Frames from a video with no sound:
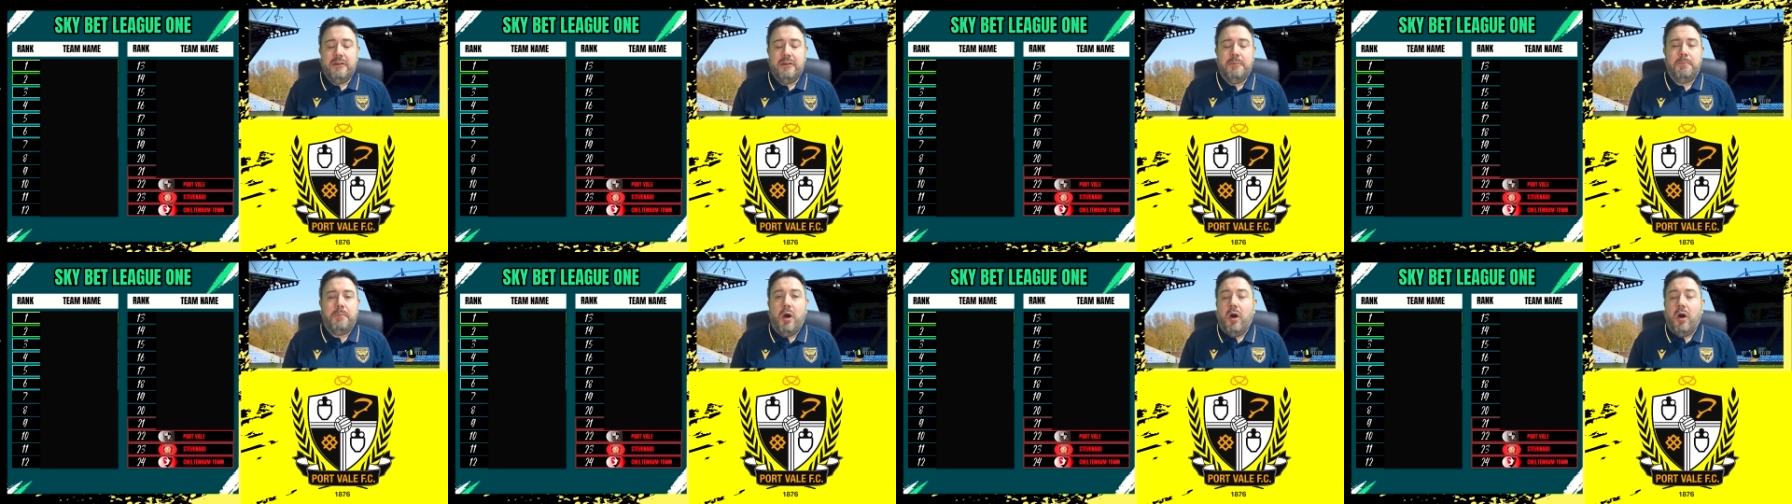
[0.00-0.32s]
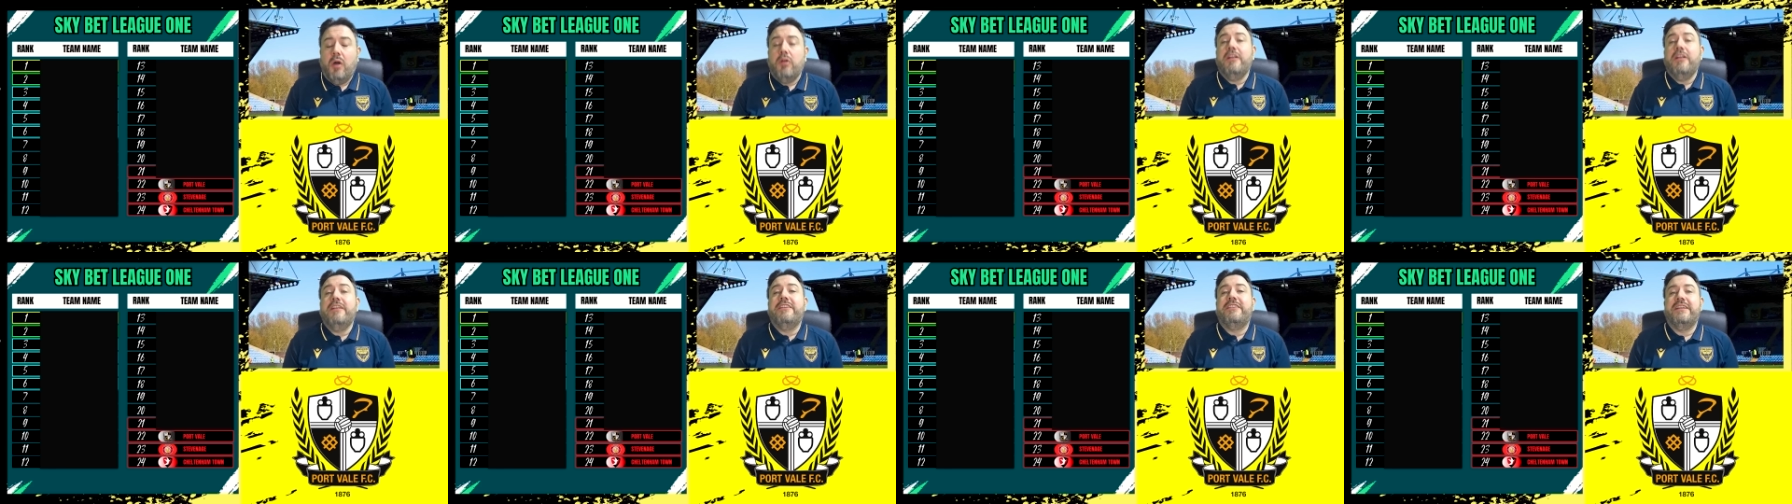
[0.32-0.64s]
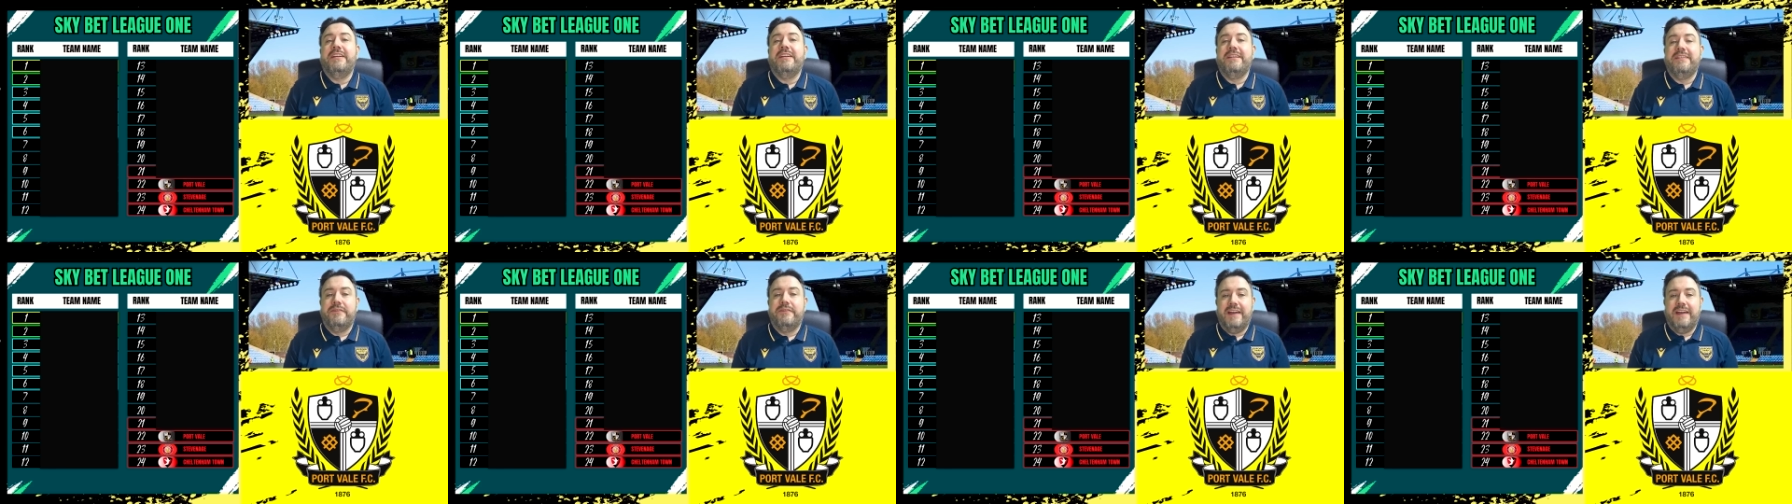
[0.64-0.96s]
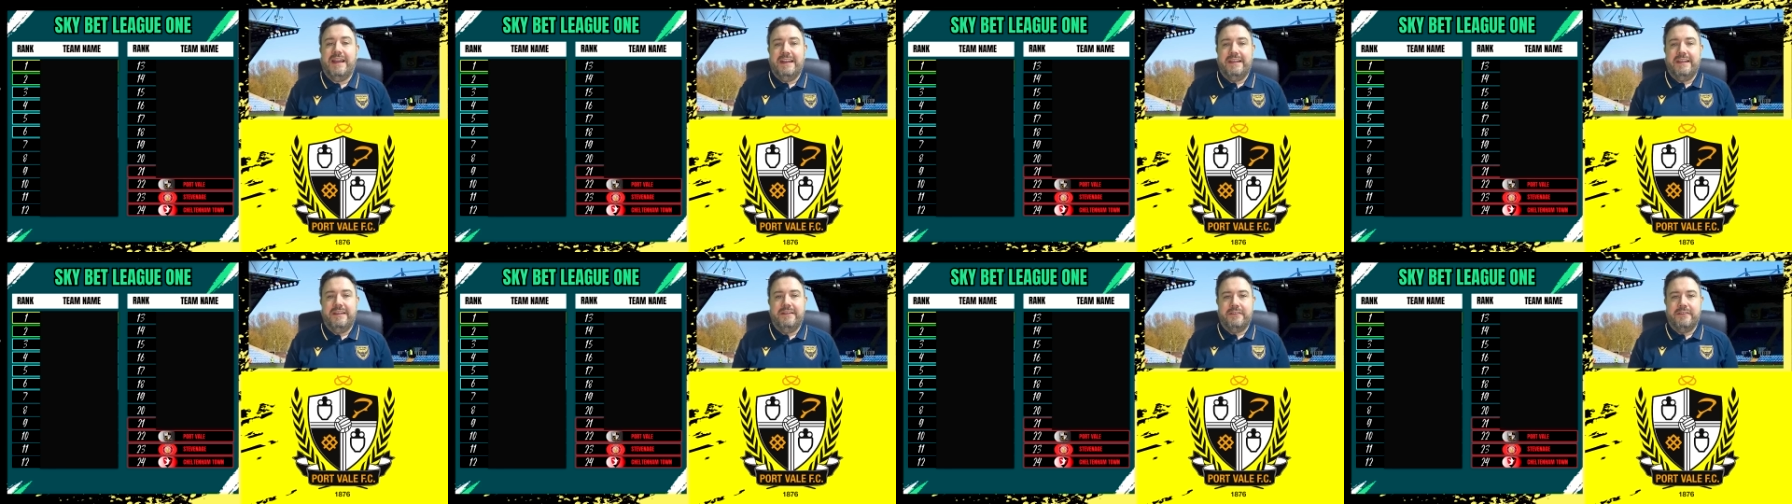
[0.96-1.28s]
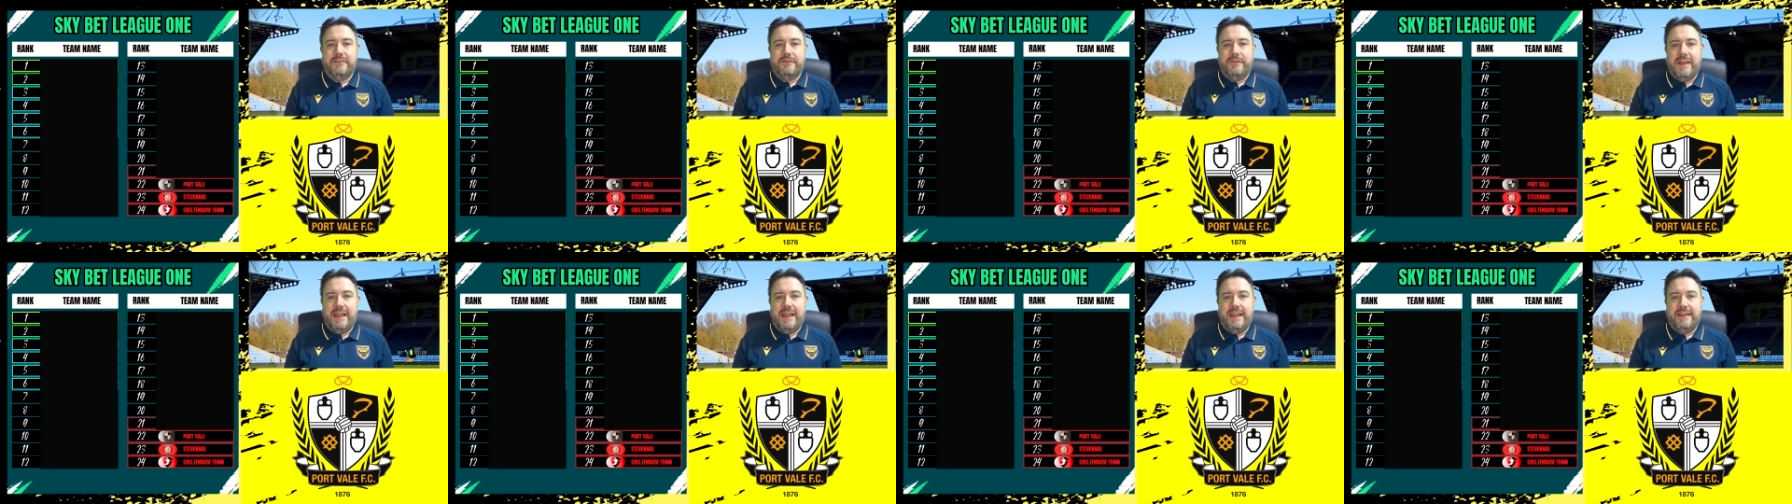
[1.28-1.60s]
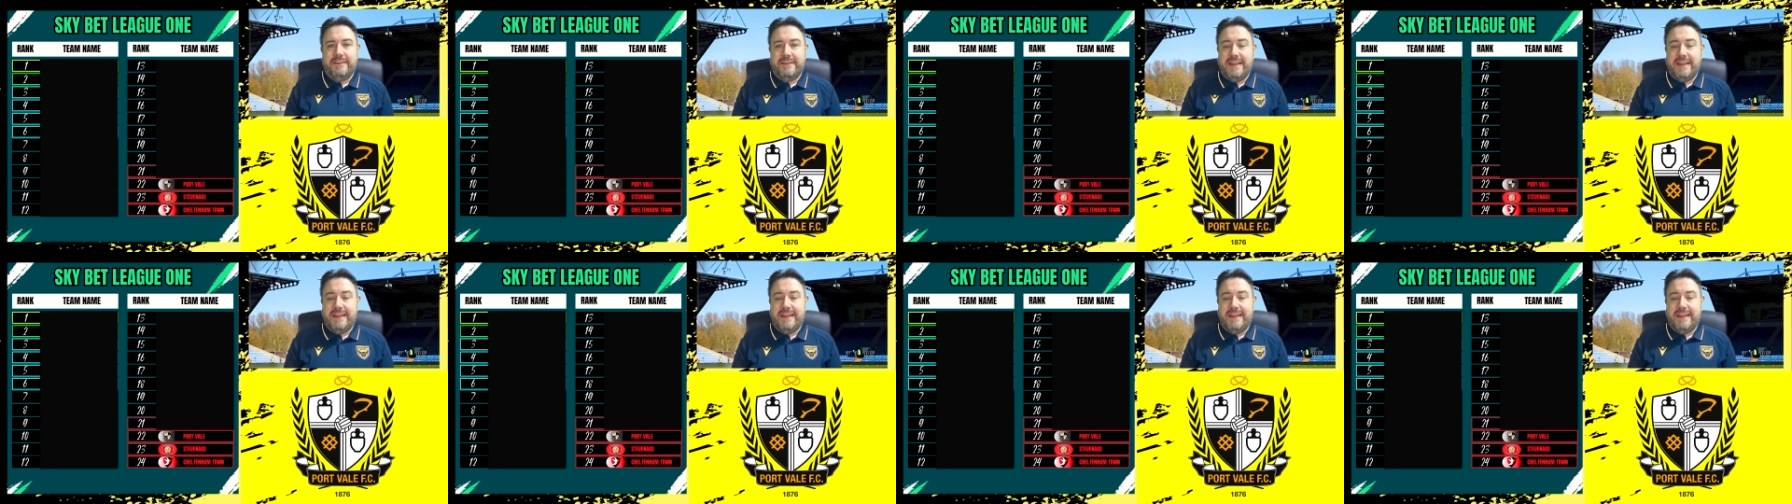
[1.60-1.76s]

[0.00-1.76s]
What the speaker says: Apologies, Valiant fans.